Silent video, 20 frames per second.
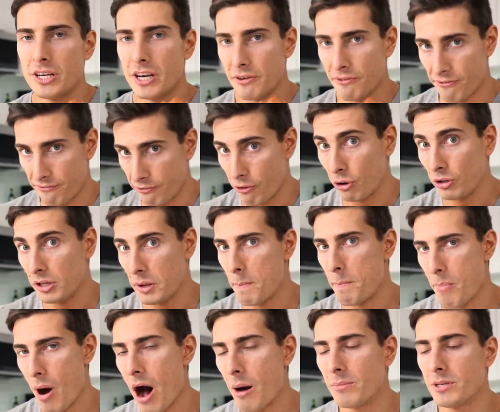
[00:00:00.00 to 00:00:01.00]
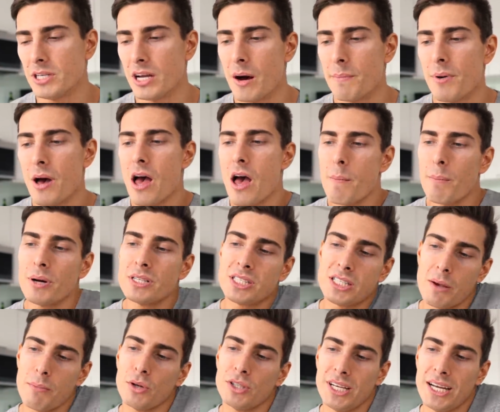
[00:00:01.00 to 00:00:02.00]
to get full and pumped up, but
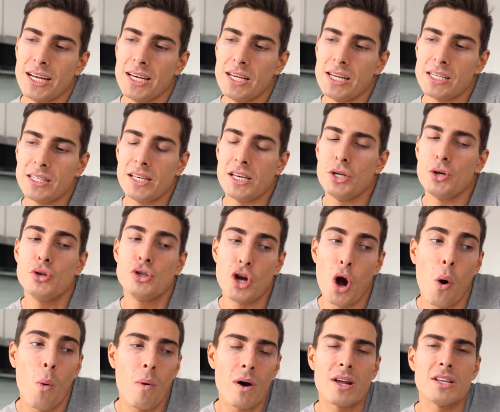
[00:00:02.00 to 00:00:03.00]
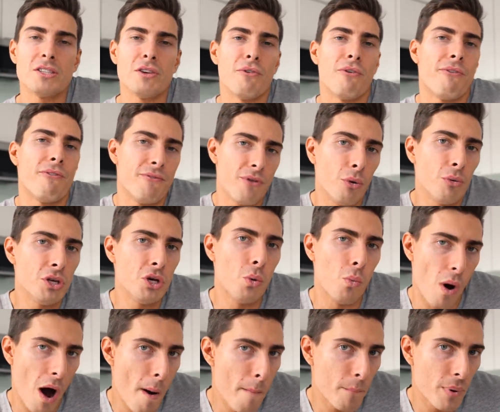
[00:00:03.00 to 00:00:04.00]
simultaneously you don't want it to fill
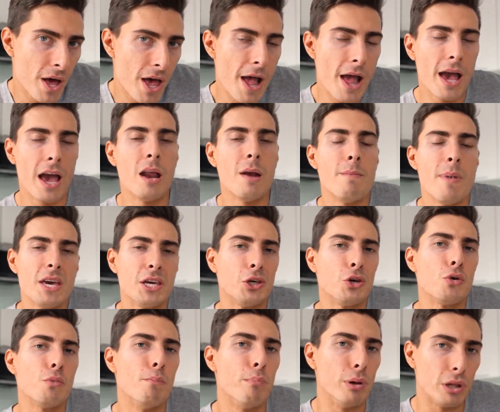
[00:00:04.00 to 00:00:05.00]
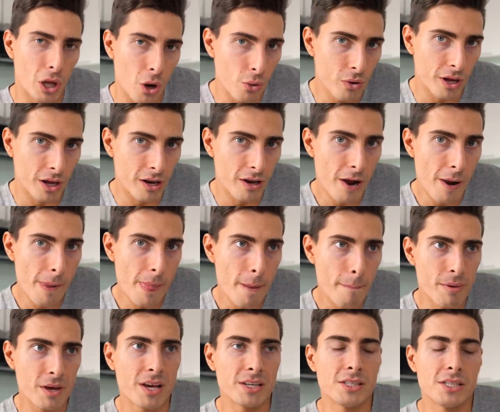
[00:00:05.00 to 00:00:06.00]
you up and make you bloated,
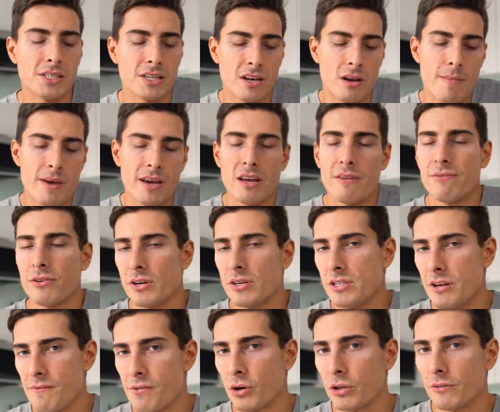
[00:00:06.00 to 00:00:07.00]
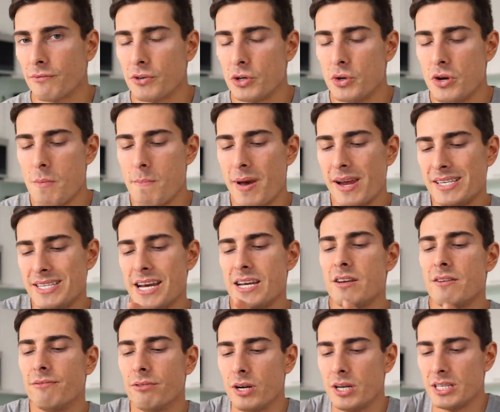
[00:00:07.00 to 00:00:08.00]
because it's gonna make it very difficult for you to
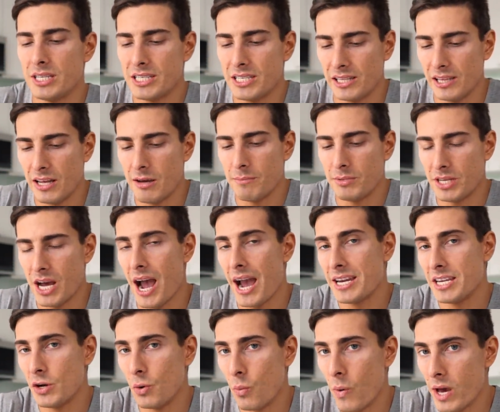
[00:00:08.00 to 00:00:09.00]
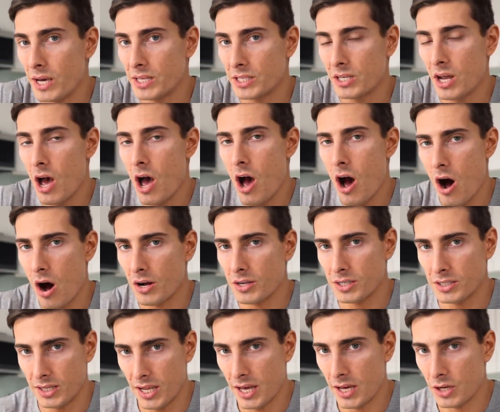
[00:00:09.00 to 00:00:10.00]
maintain a very slim, tiny waist on
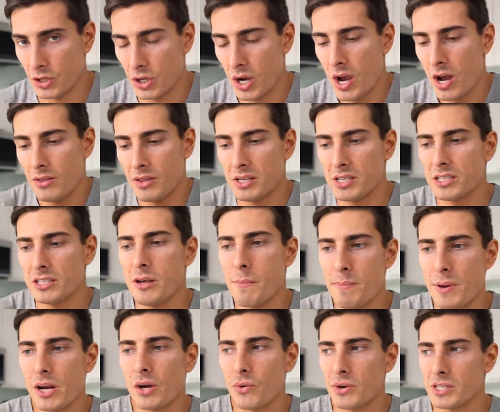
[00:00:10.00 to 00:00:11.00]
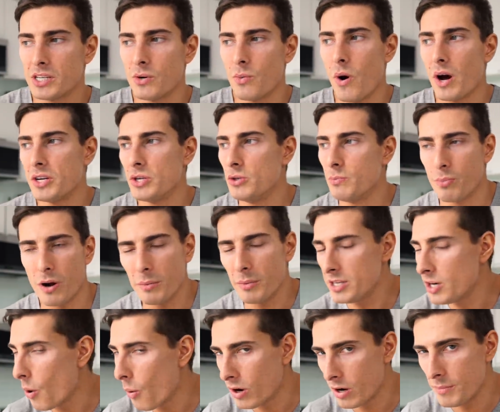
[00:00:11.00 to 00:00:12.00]
stage. This is a big reason why you
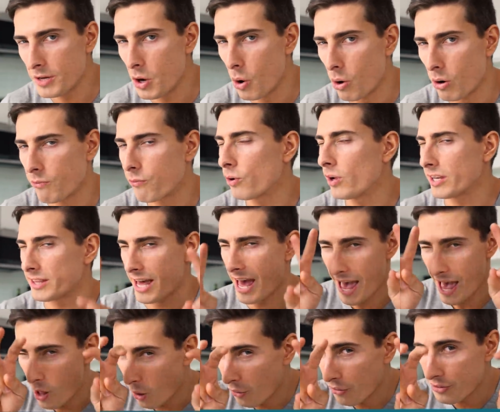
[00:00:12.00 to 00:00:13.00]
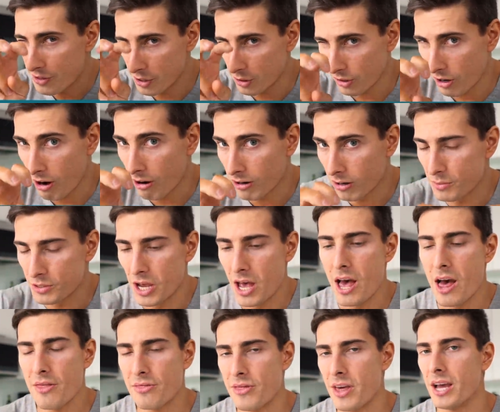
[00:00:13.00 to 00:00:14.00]
probably don't wanna be going for like the healthier carbs,
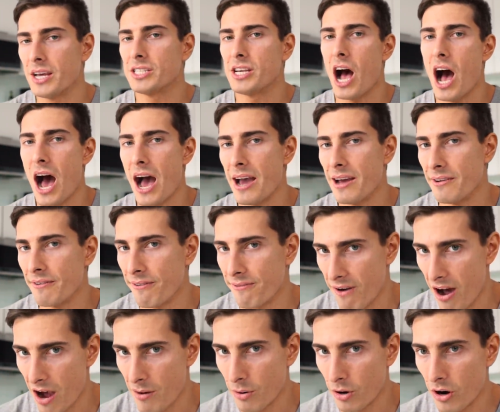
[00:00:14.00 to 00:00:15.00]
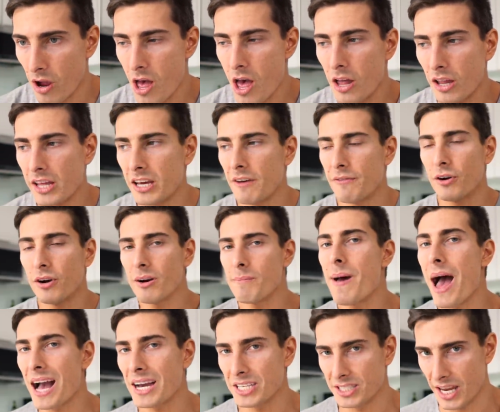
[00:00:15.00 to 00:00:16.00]
things high in fiber. Like if you're
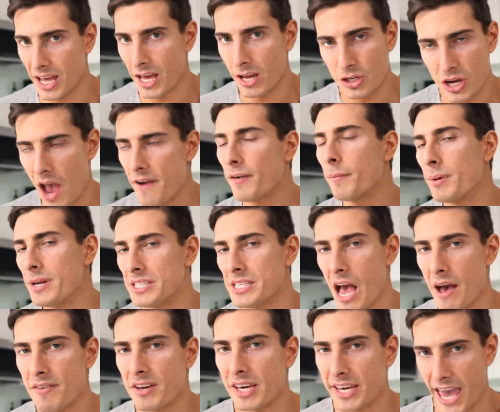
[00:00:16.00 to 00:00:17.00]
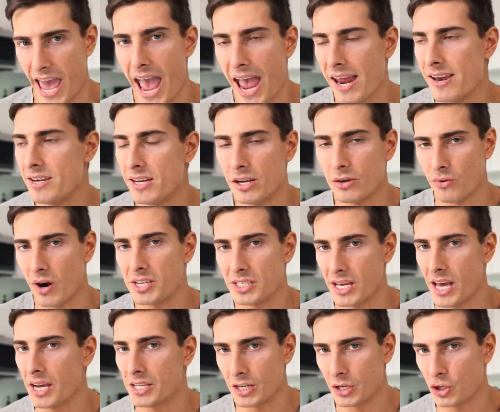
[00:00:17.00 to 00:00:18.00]
backstage, everybody's having candy and rice
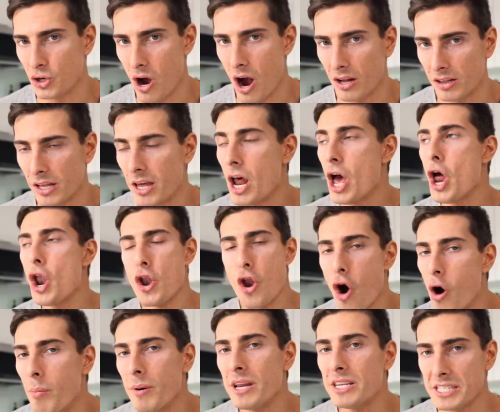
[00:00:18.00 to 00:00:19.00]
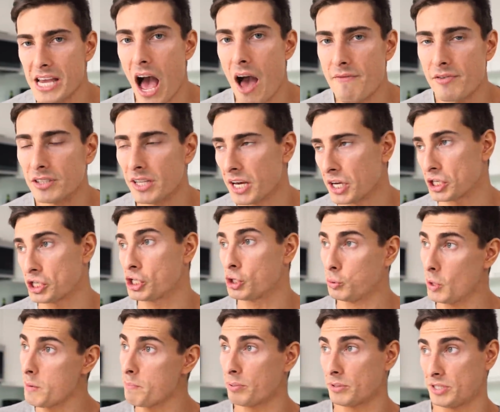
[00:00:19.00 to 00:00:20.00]
cakes and chocolate. Nobody's having like
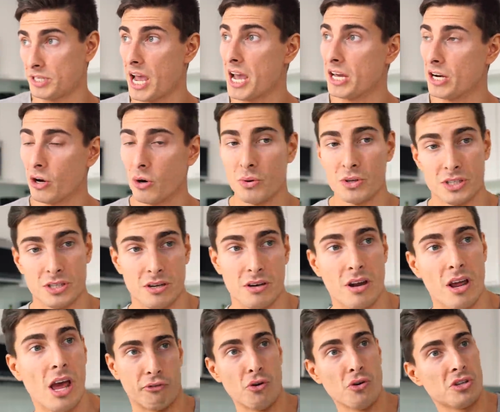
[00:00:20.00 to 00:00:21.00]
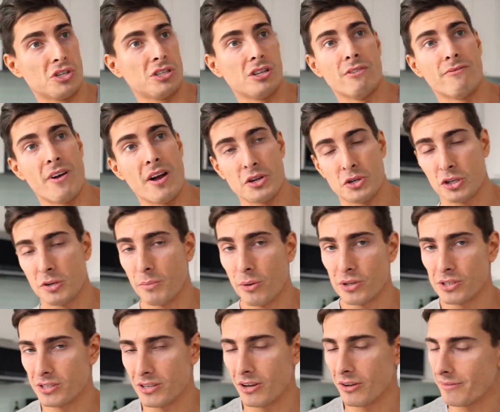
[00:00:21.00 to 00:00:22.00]
sweet potatoes and fruits and
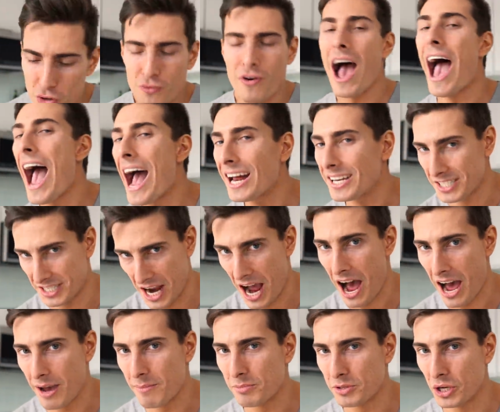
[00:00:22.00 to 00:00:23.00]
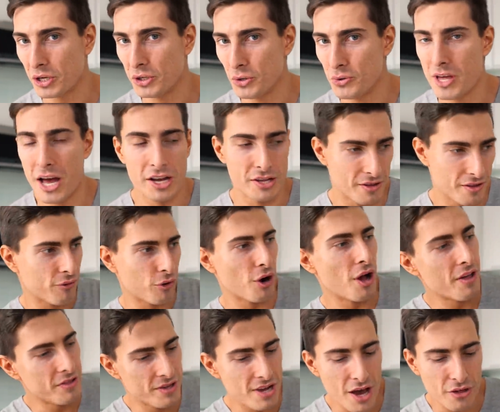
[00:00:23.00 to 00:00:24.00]
vegetables. No, you've had time to do that
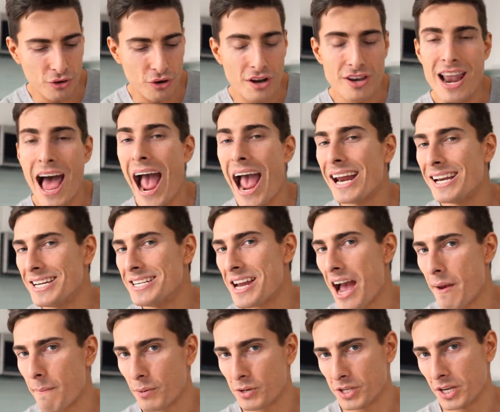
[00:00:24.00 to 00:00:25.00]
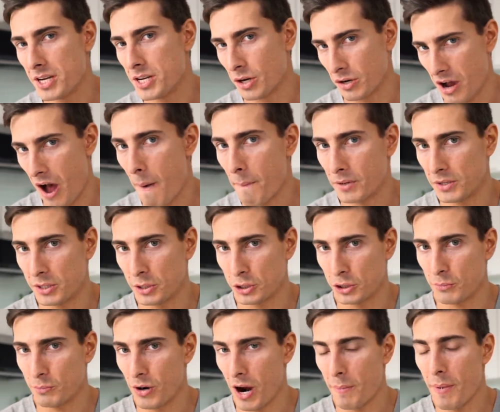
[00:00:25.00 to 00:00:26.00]
for the other 99% of your
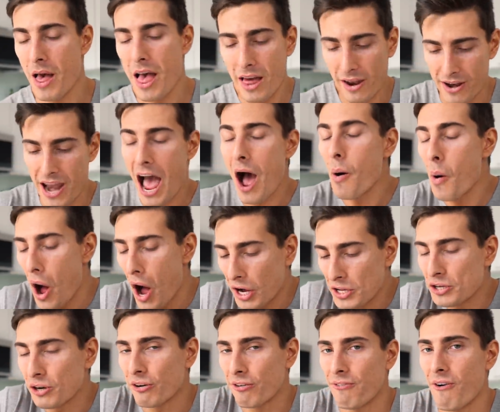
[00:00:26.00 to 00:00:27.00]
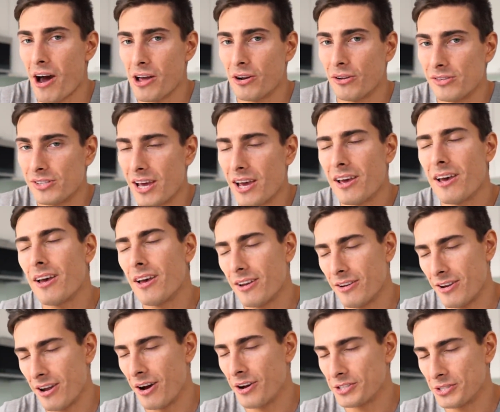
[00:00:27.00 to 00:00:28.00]
competition prep. Now on your final day,
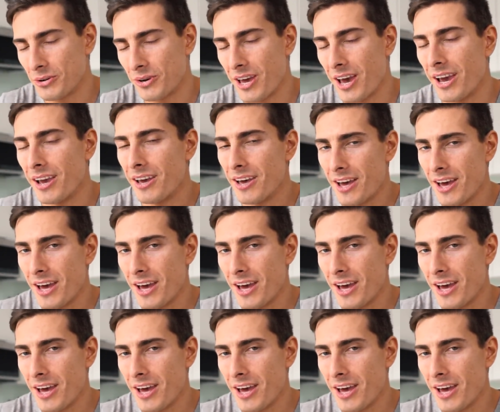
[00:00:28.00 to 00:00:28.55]
no, it's okay.